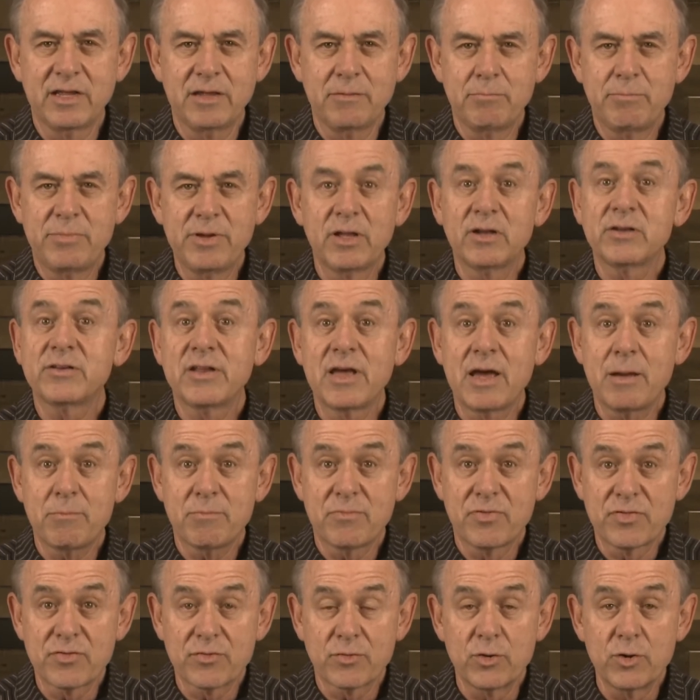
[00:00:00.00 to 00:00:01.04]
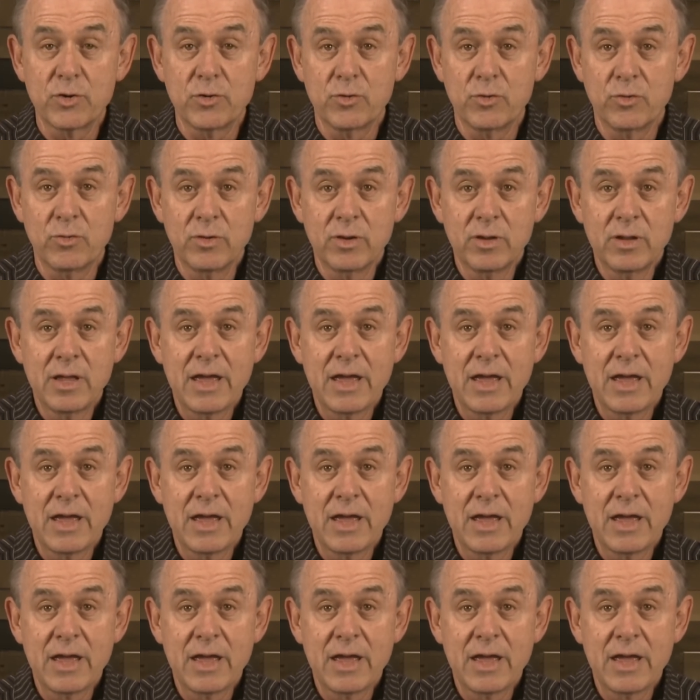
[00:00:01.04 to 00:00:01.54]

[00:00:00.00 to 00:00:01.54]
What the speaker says: built up through